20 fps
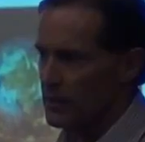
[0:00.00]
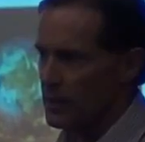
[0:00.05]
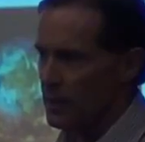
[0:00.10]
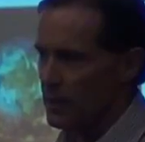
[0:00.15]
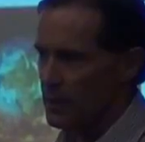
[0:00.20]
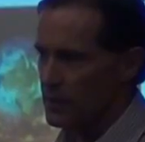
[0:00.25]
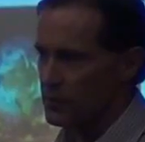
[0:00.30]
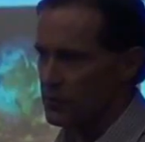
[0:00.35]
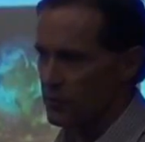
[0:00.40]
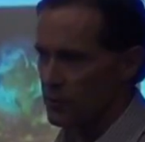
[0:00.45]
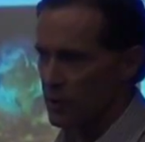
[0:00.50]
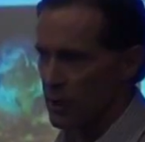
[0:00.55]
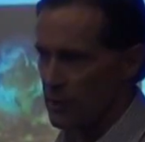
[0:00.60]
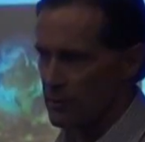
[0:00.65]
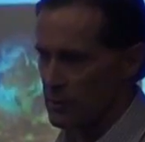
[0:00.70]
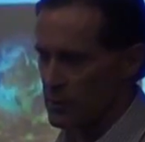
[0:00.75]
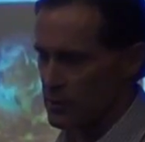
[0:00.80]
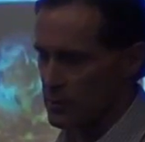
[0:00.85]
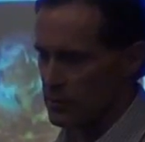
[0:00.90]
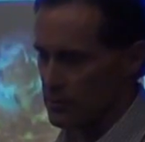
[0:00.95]
than it is
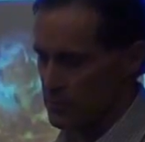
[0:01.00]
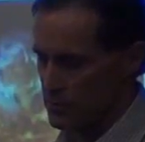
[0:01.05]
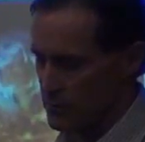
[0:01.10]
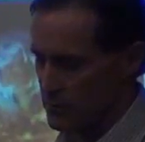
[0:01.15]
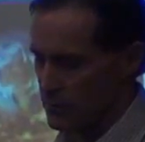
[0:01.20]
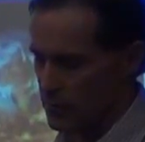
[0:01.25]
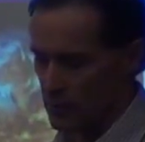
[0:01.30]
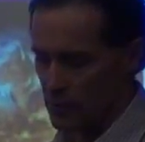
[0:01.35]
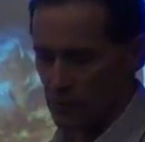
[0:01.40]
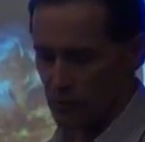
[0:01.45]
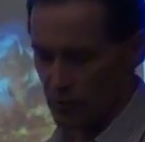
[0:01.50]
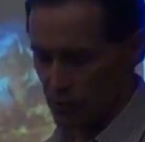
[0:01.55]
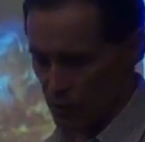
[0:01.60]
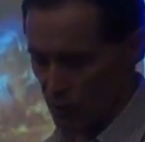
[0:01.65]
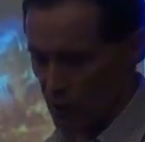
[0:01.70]
to